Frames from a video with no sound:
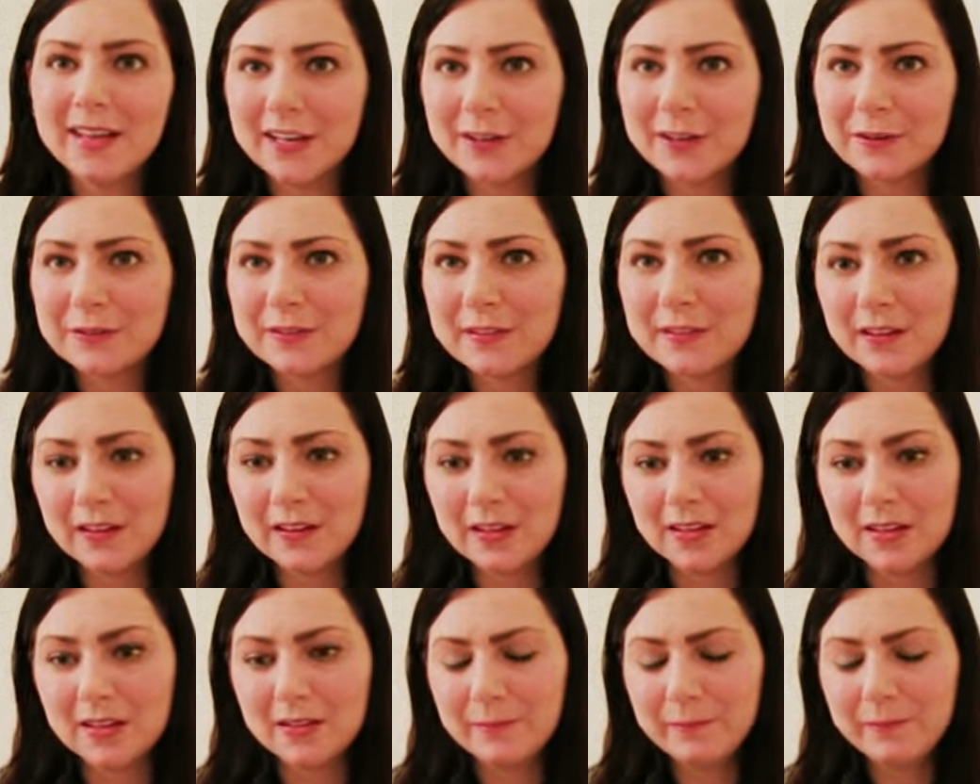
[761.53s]
I'm not
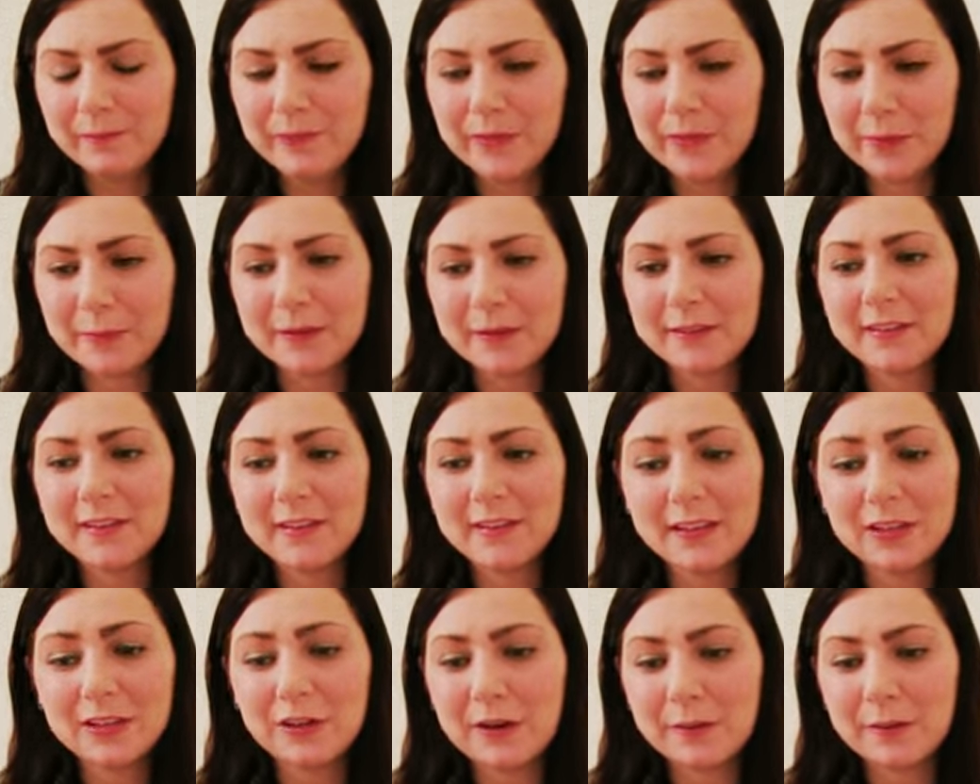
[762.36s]
saying
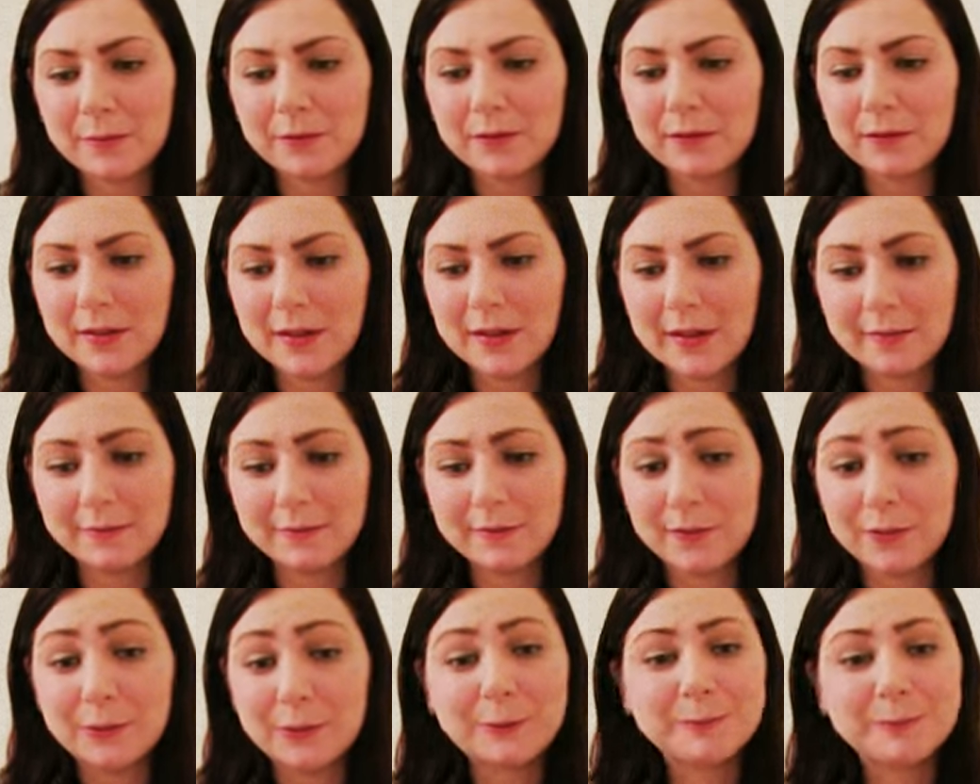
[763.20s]
that you absolutely have
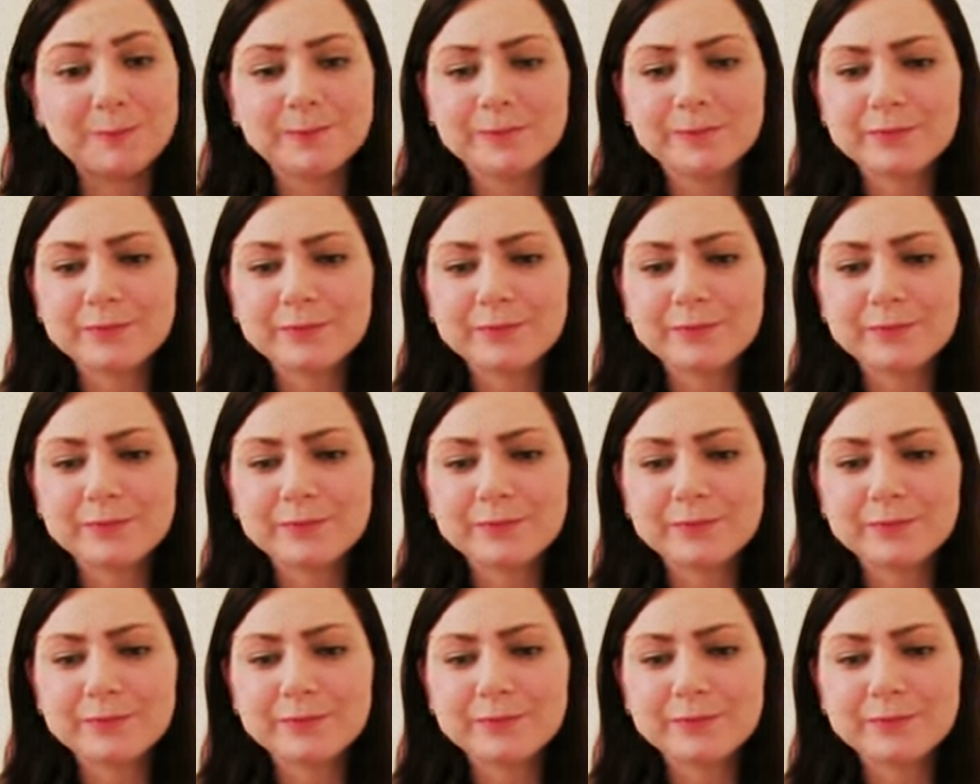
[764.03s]
to.